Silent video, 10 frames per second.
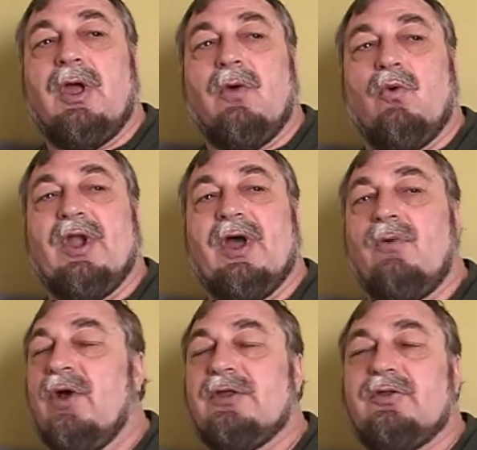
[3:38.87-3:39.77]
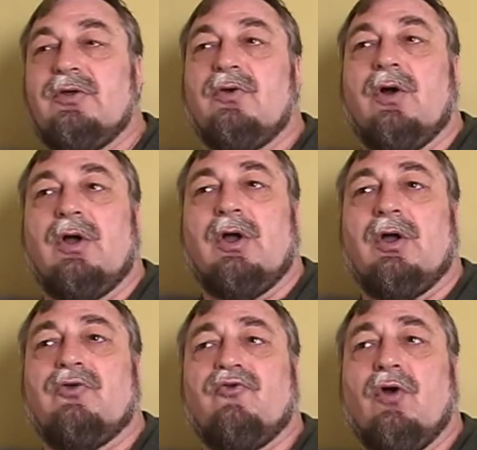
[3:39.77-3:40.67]
When I went to
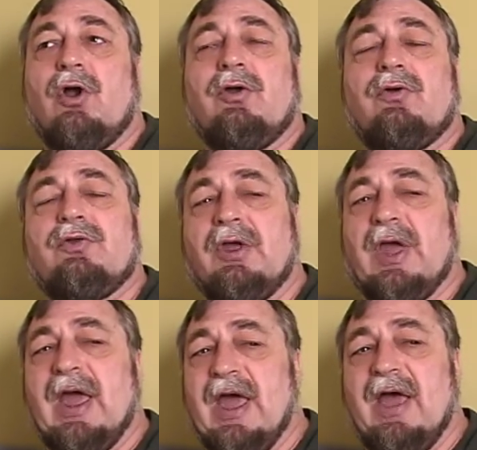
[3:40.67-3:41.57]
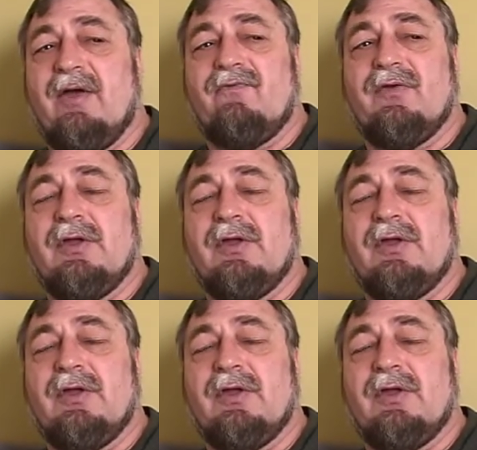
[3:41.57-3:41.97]
Toronto to have